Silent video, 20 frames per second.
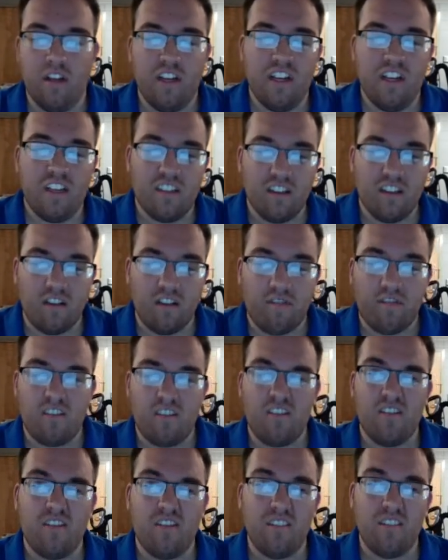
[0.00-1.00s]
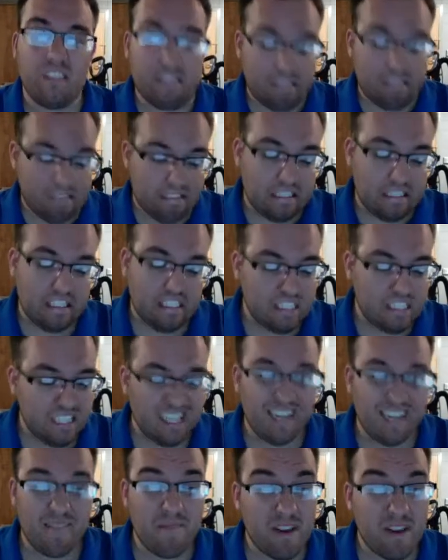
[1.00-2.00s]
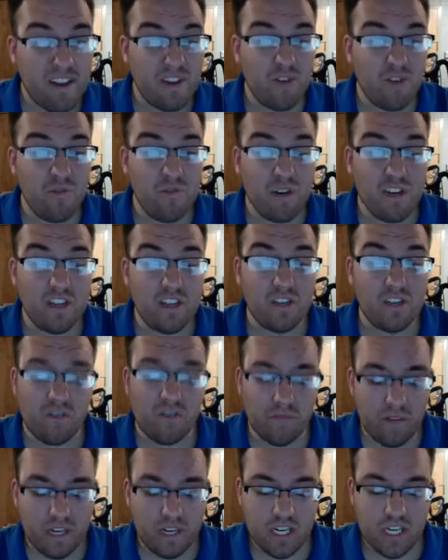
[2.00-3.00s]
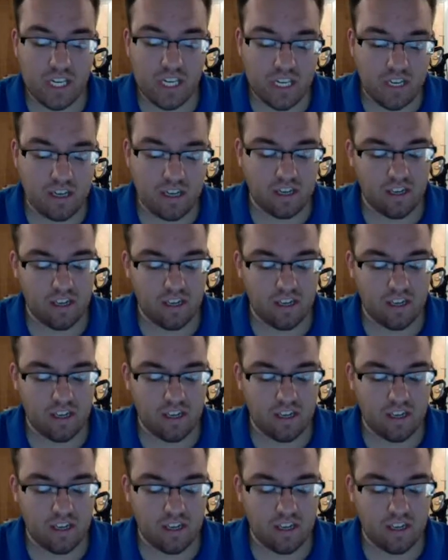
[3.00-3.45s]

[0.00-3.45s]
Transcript: Cell phone, I pay too much for mine.